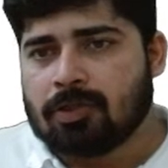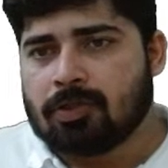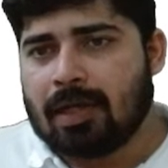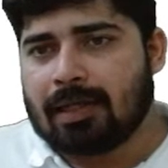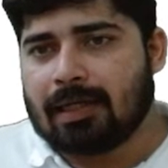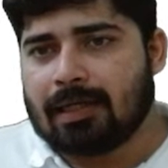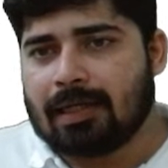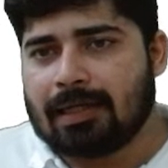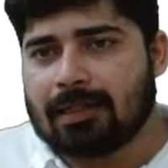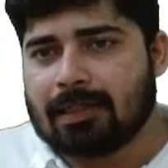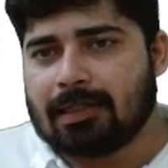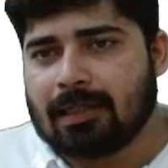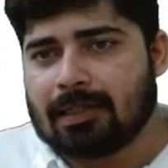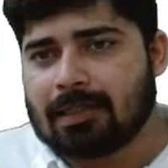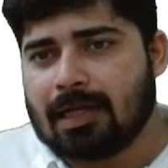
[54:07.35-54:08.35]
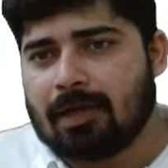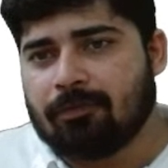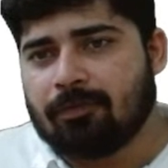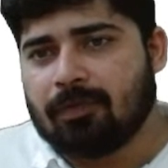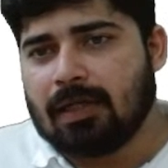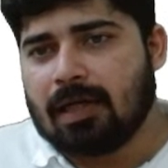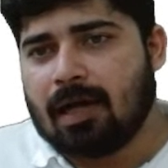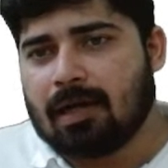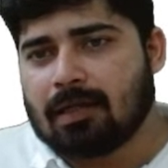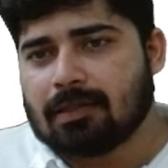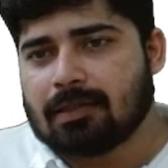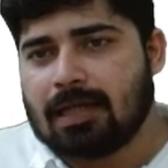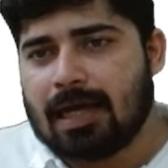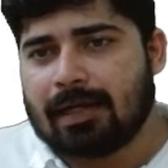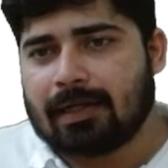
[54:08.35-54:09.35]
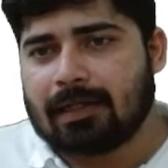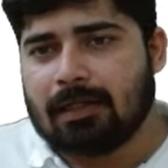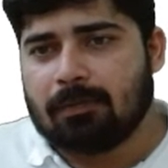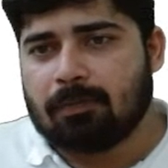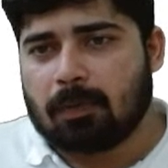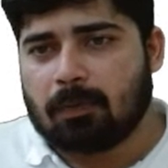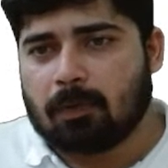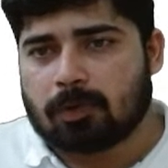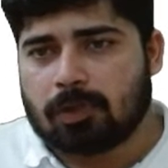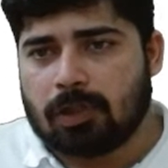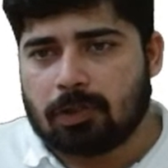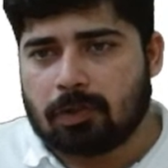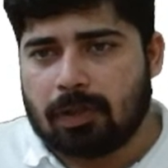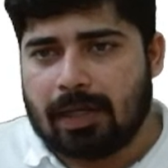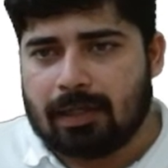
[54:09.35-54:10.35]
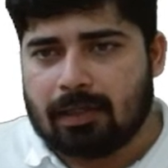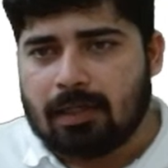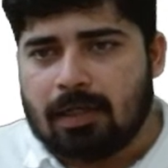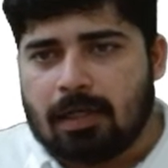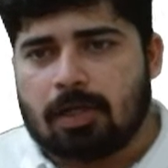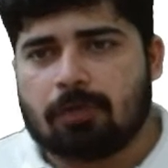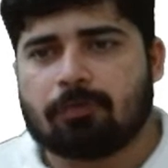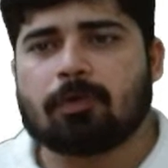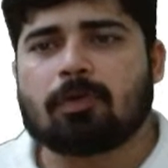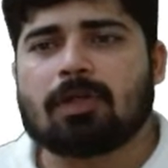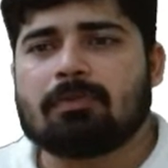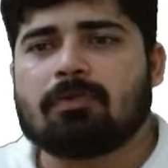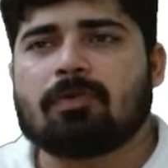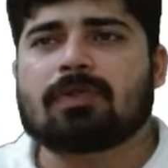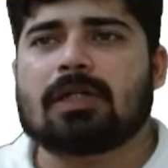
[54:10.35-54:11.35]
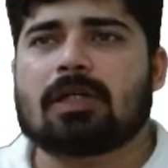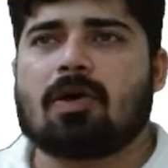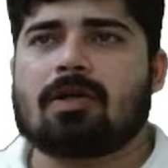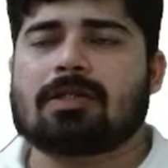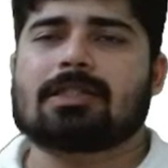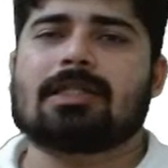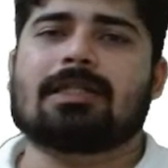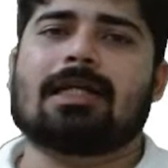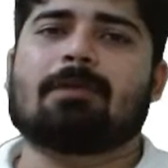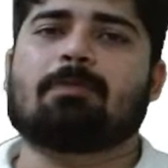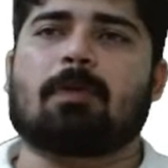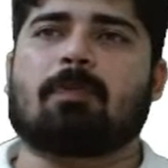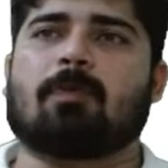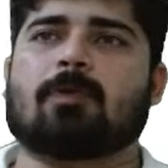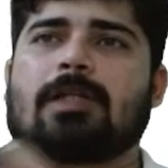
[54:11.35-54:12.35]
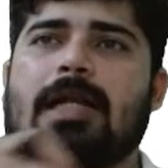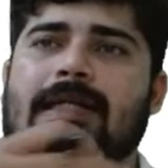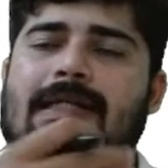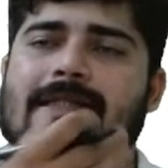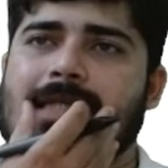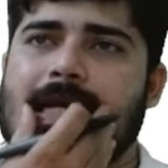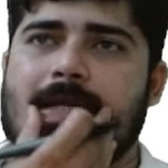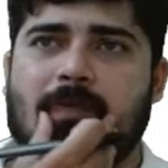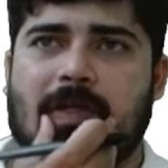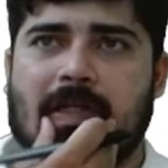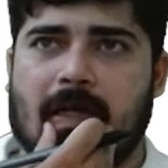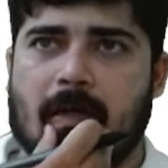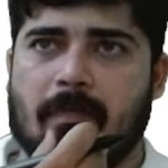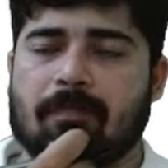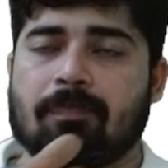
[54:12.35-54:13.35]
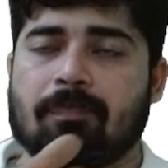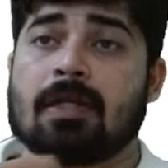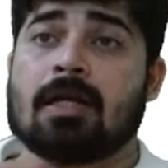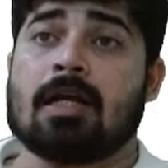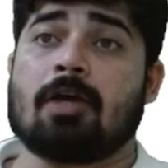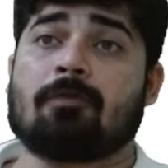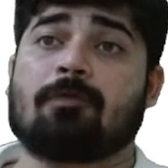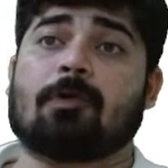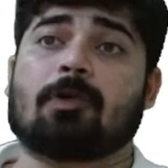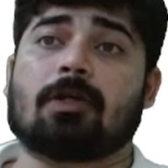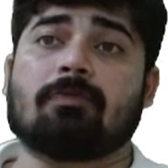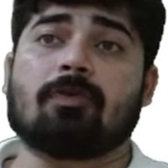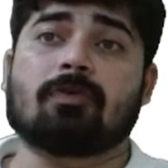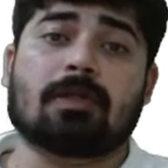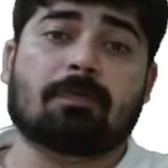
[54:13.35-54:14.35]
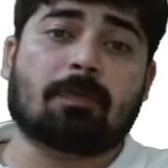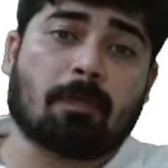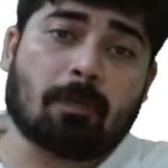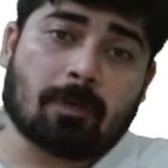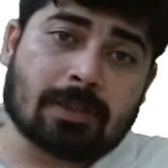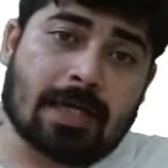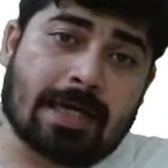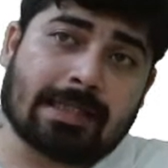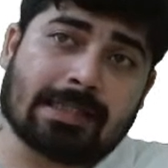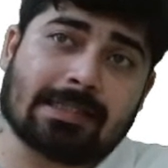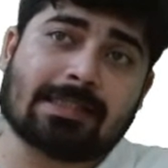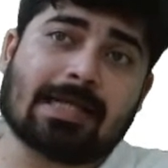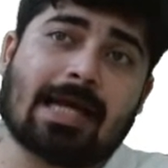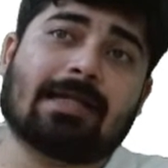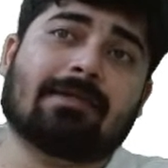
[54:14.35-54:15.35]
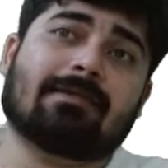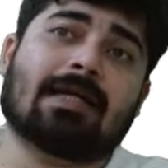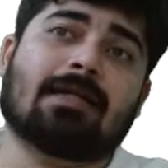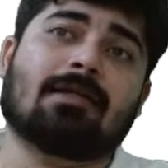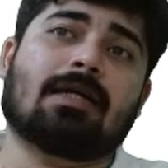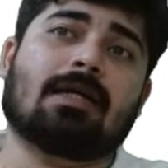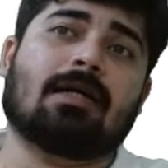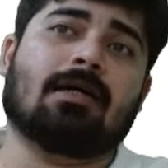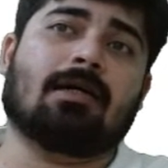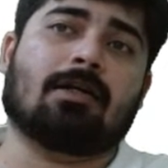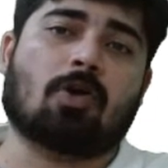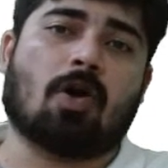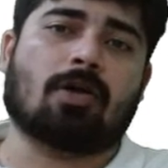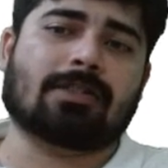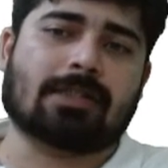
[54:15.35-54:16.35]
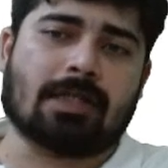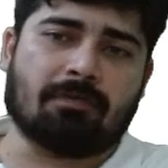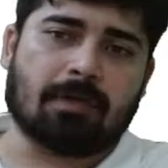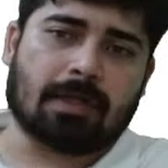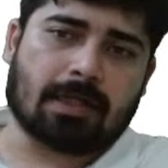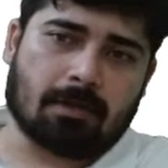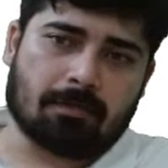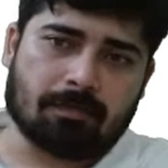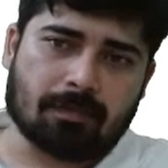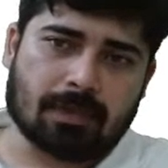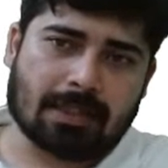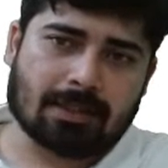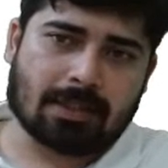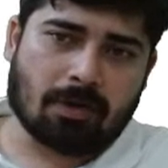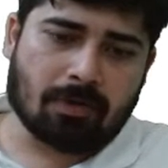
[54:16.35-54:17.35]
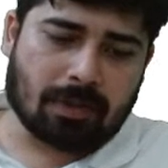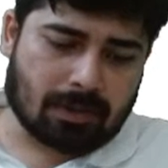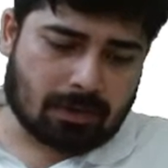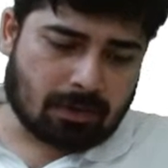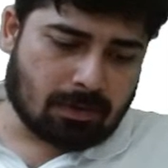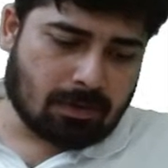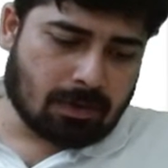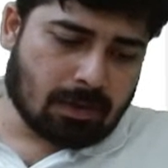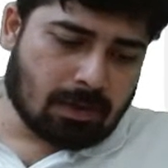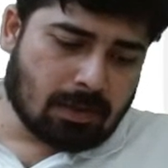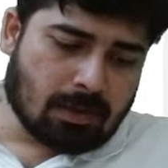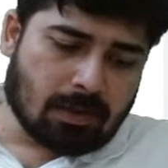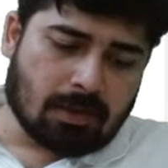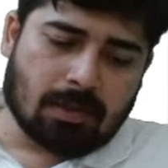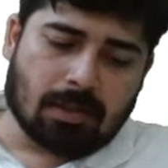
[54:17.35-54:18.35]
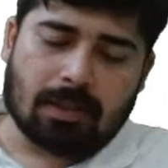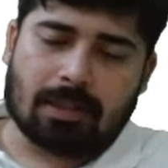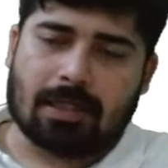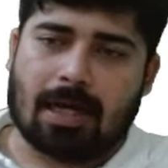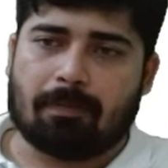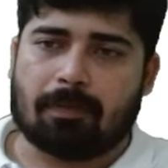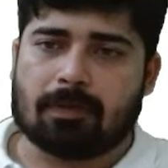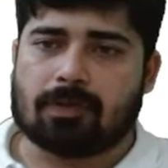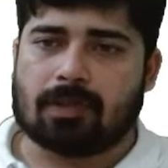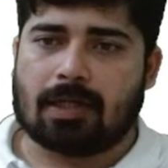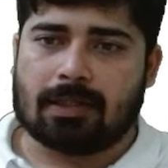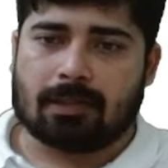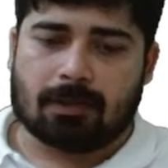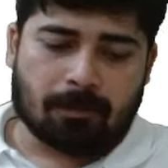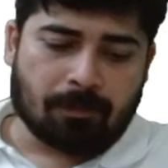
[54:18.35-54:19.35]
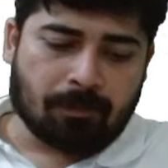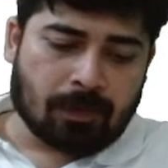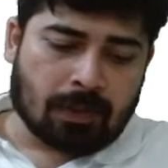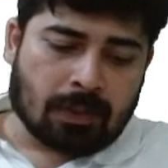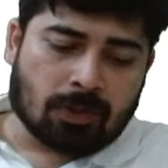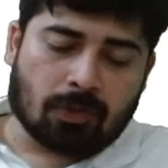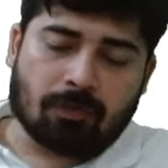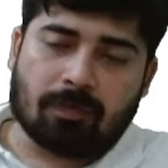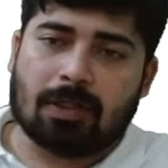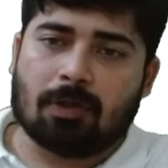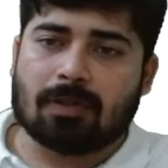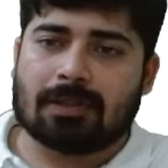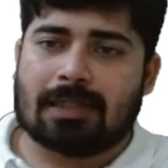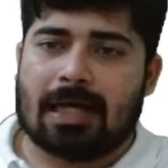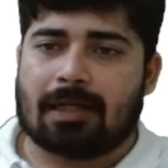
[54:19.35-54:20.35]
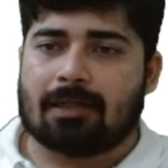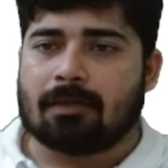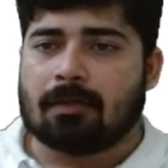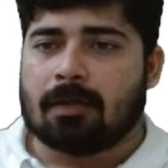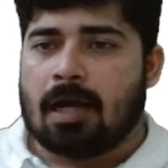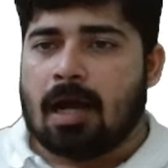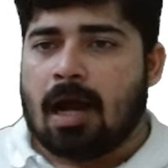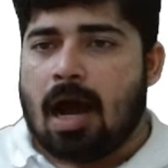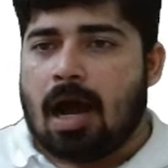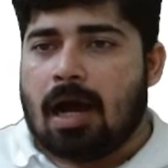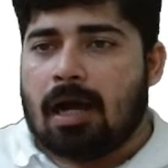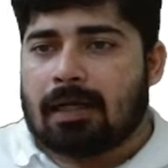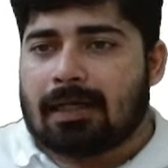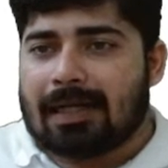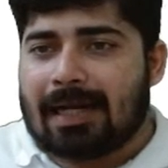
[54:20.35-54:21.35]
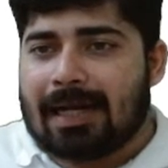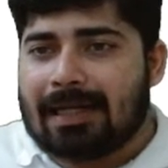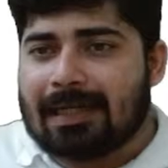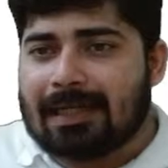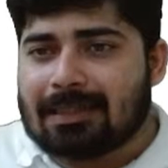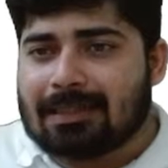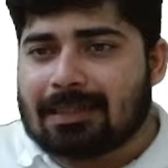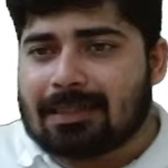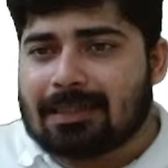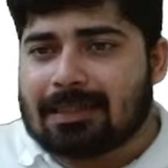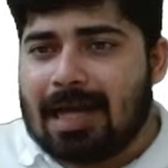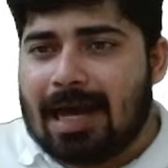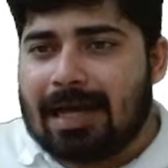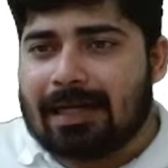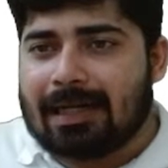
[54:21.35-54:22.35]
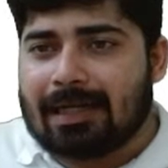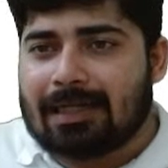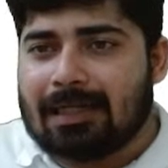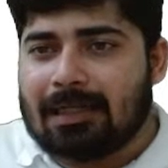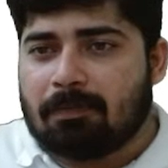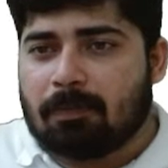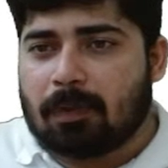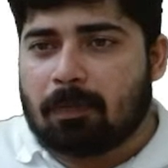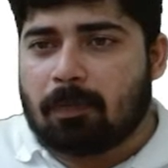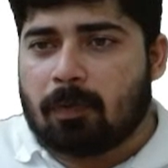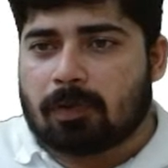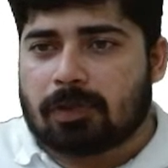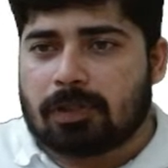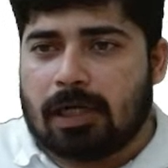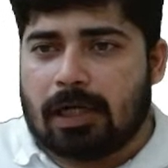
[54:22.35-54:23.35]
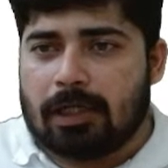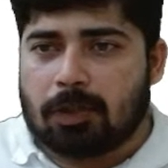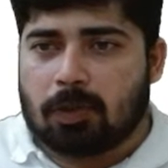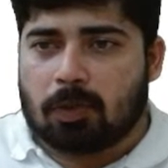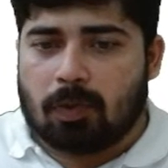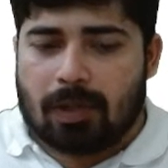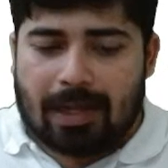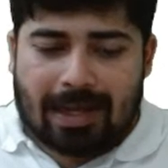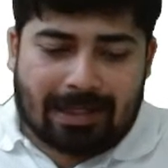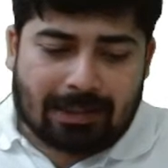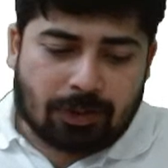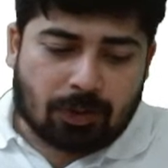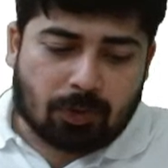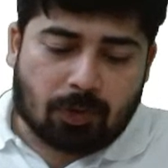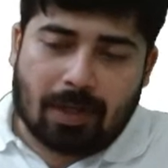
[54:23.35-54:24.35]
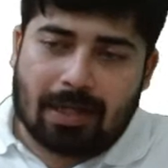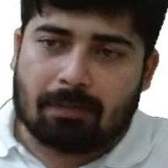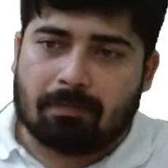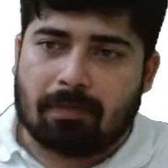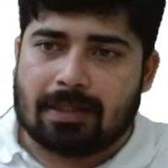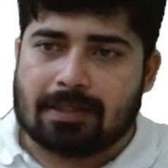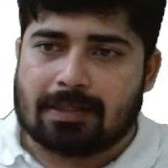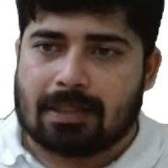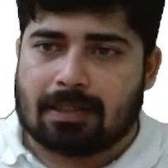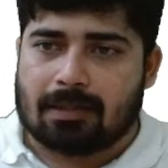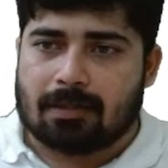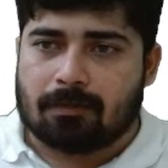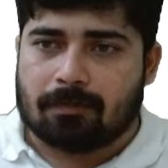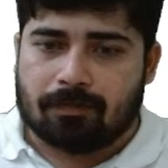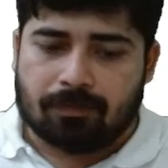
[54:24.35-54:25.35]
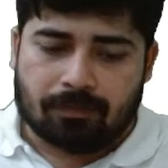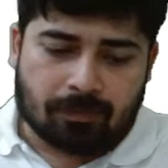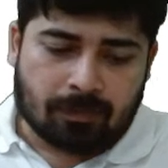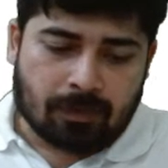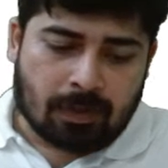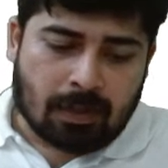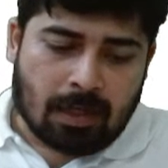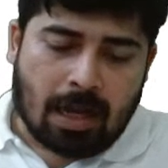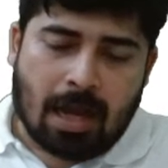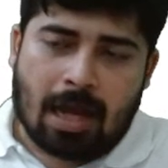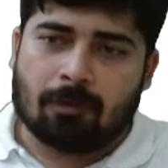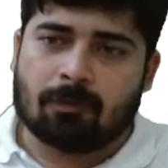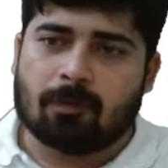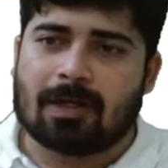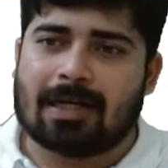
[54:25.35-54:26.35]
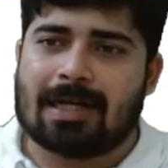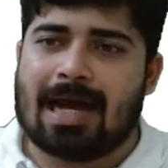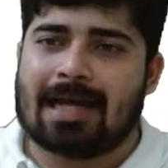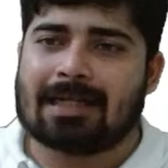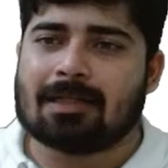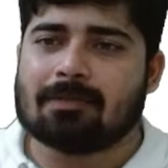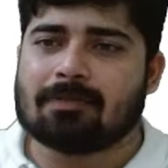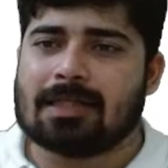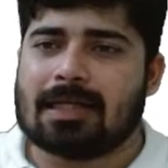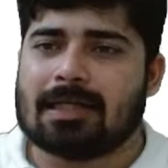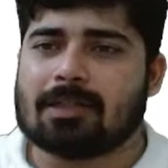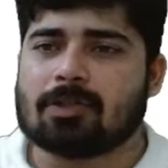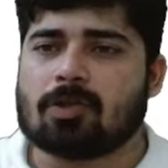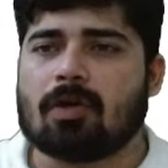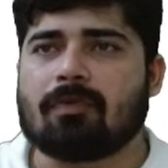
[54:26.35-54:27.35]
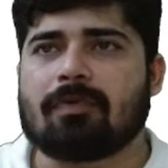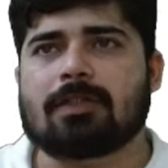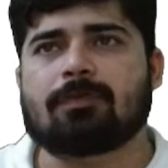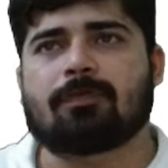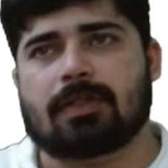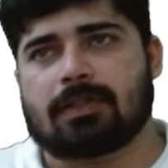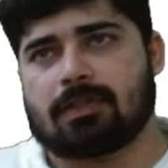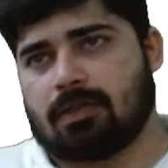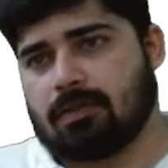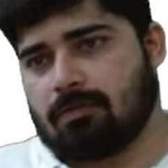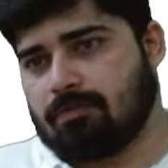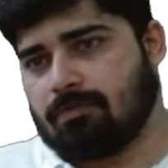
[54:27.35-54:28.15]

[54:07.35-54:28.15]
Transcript: So I can write it as mvr is directly proportional to n. If you remove the constant, then proportionality sign will come. If you remove the proportionality sign, then constant will come. That's how it happens, right? So we know that radius is directly proportional to n square by z, and for an atom z is always fixed.